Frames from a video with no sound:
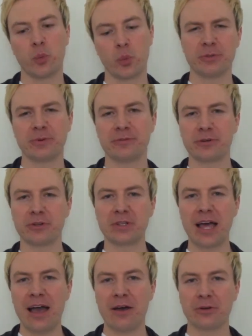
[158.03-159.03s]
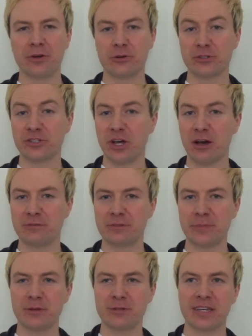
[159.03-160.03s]
You prefer loud or
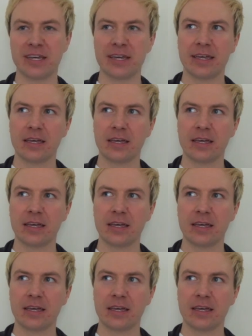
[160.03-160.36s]
soft music?